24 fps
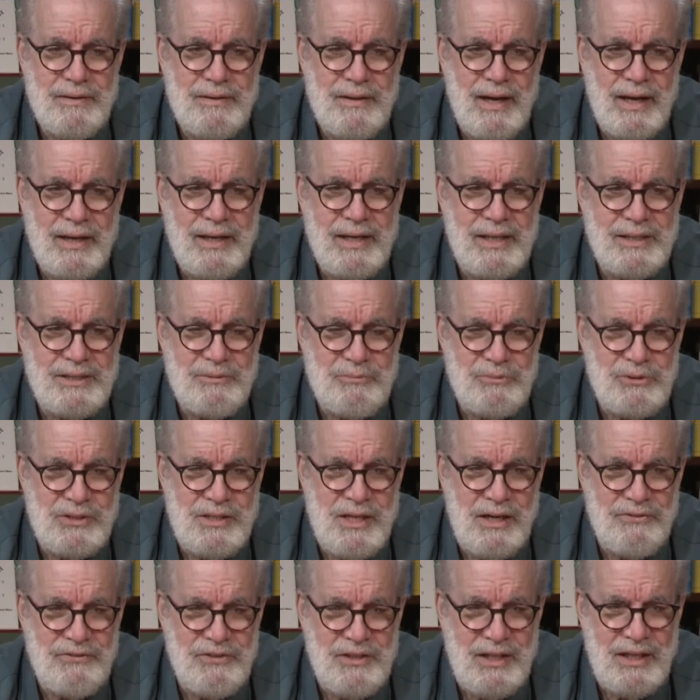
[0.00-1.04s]
I can get some
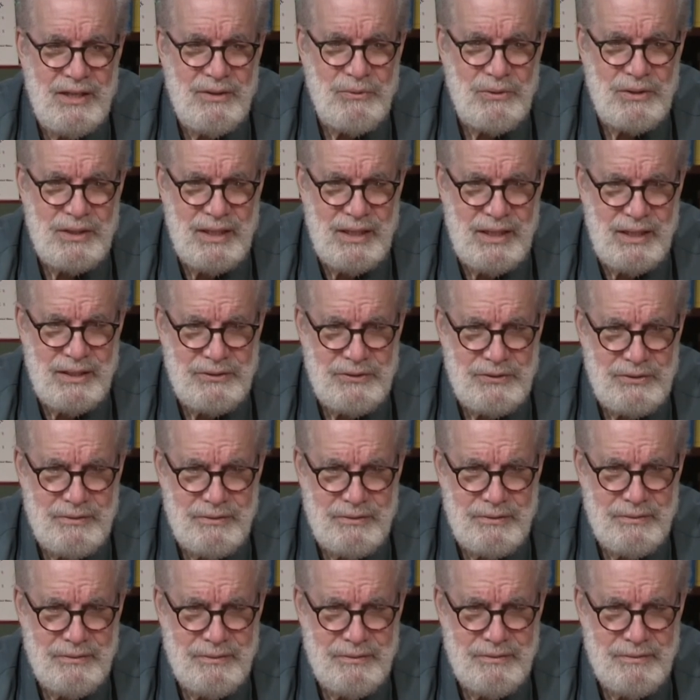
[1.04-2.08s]
stuff done with this.
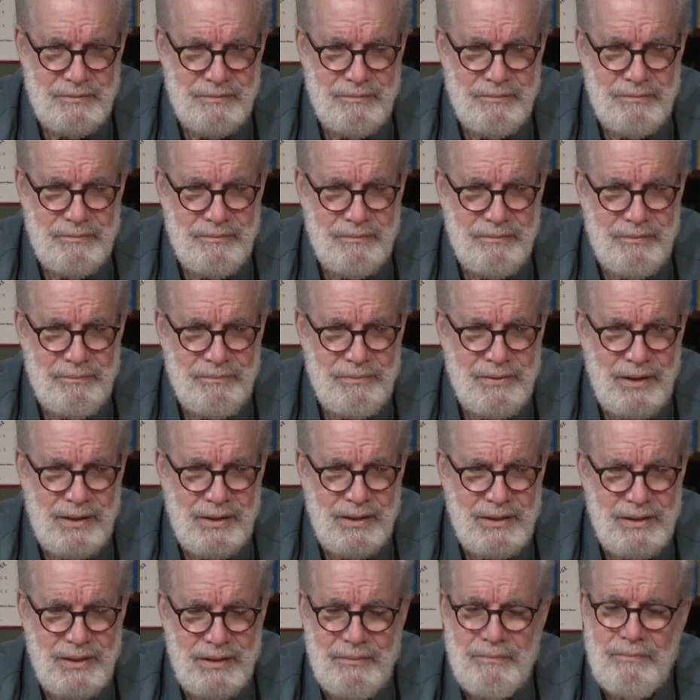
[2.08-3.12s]
I'm
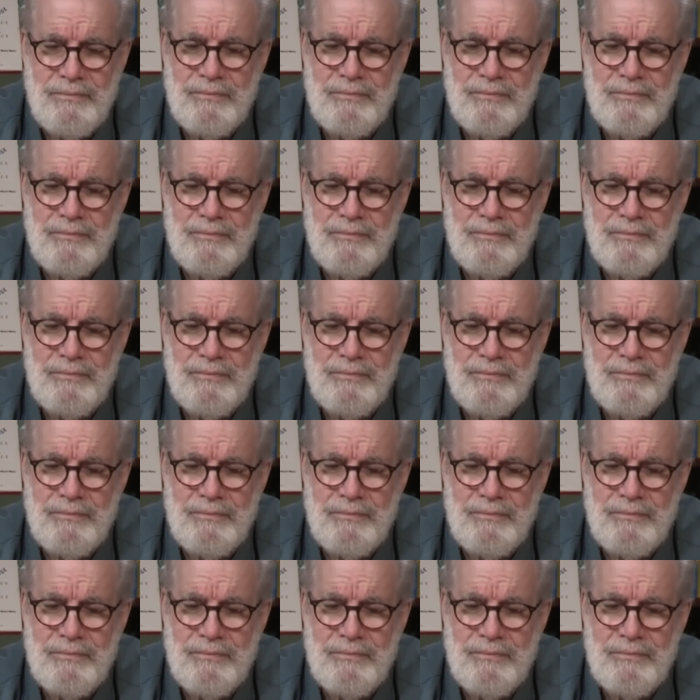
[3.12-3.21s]
telling you.